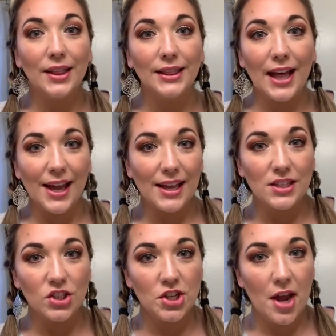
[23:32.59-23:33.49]
Like
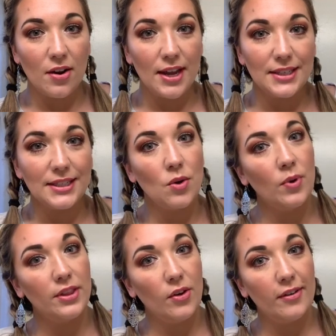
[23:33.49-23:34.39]
and share it
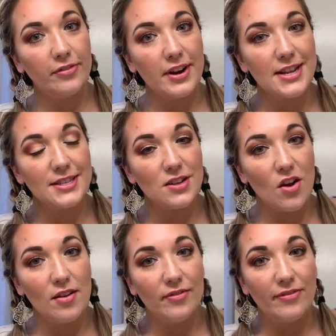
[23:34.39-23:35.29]
with your friends
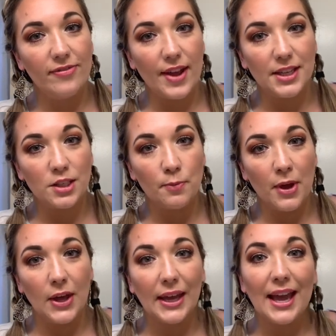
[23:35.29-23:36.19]
on
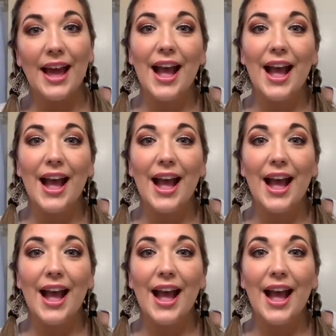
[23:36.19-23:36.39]
Facebook,